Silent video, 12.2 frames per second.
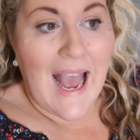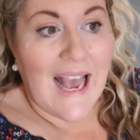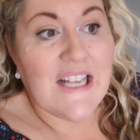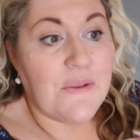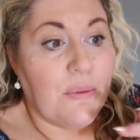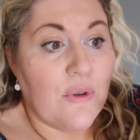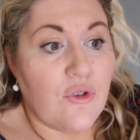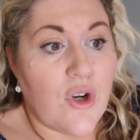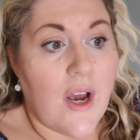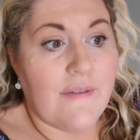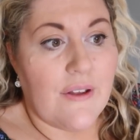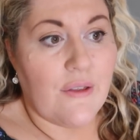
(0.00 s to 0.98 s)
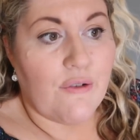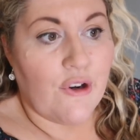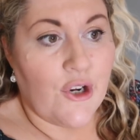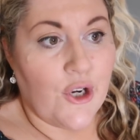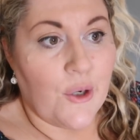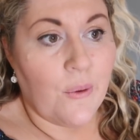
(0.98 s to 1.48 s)
As we were driving
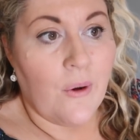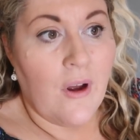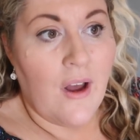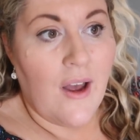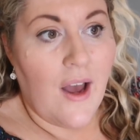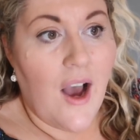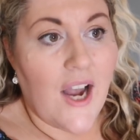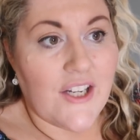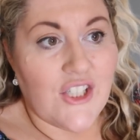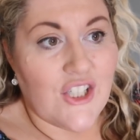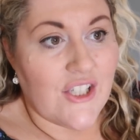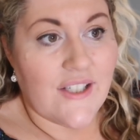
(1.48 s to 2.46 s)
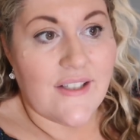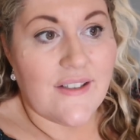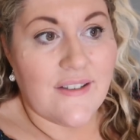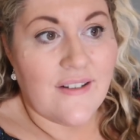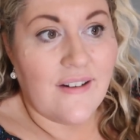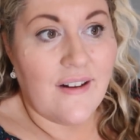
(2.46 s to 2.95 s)
through, I
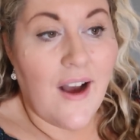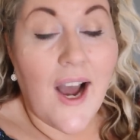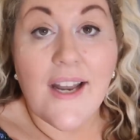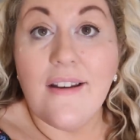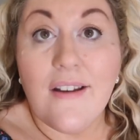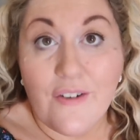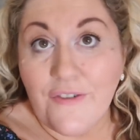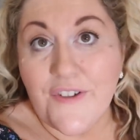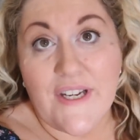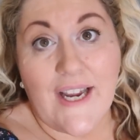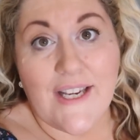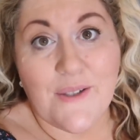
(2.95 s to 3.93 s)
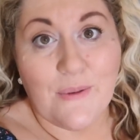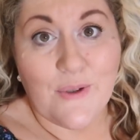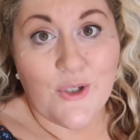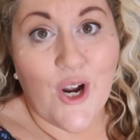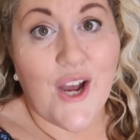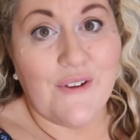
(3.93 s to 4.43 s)
loved it as we were
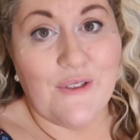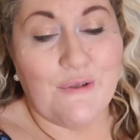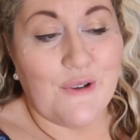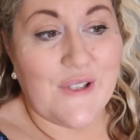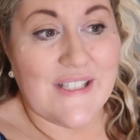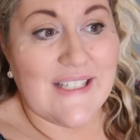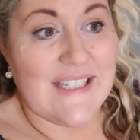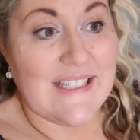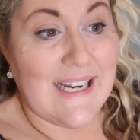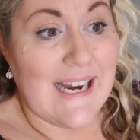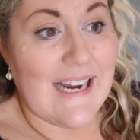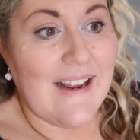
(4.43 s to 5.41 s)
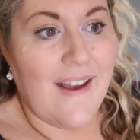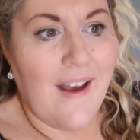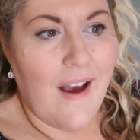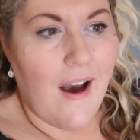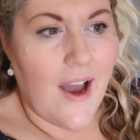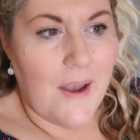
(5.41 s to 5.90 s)
driving through the city.
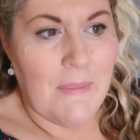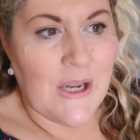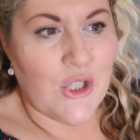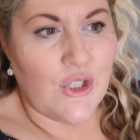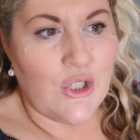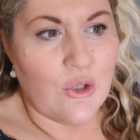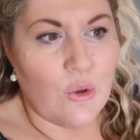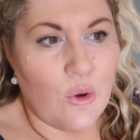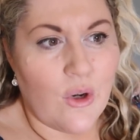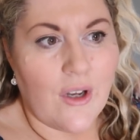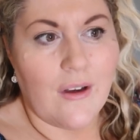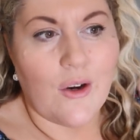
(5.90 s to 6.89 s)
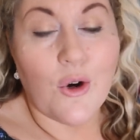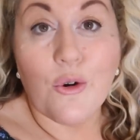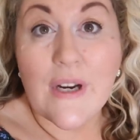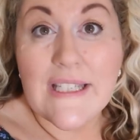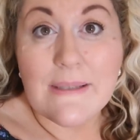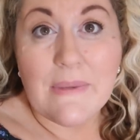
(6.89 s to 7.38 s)
I imagine York at
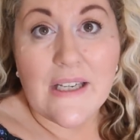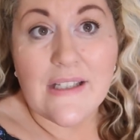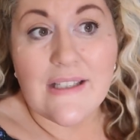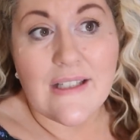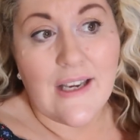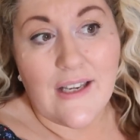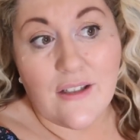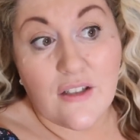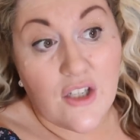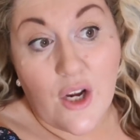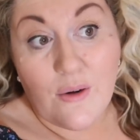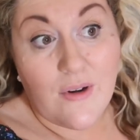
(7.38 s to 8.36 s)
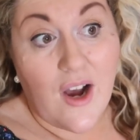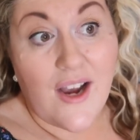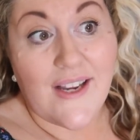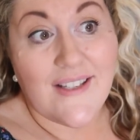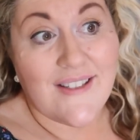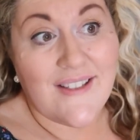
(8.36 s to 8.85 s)
Christmas is so
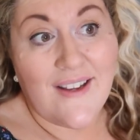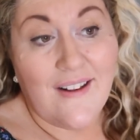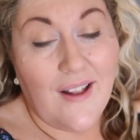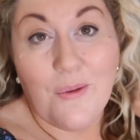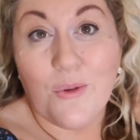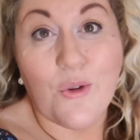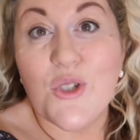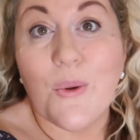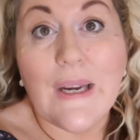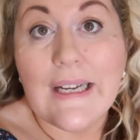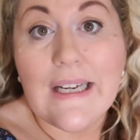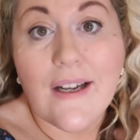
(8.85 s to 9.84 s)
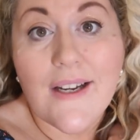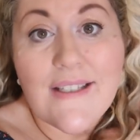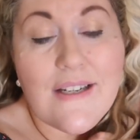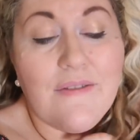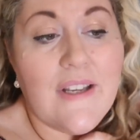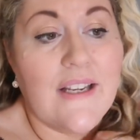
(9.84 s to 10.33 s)
nice, like with all the twinkly lights
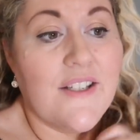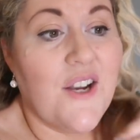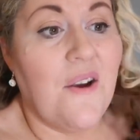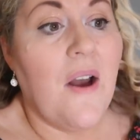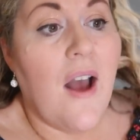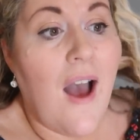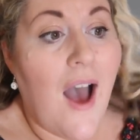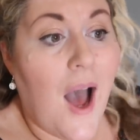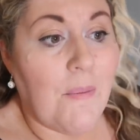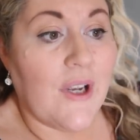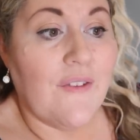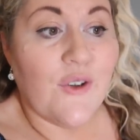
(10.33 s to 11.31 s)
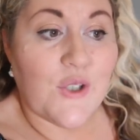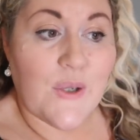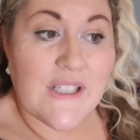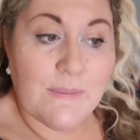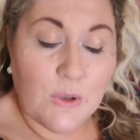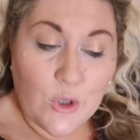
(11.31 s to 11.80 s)
and everything. So I'm looking forward to
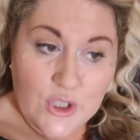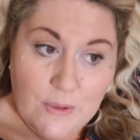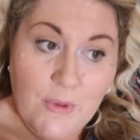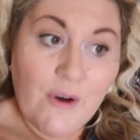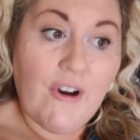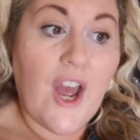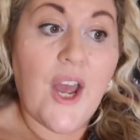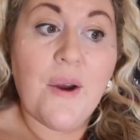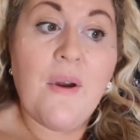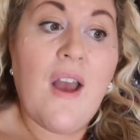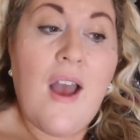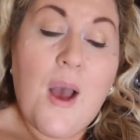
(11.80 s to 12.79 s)
explore tomorrow.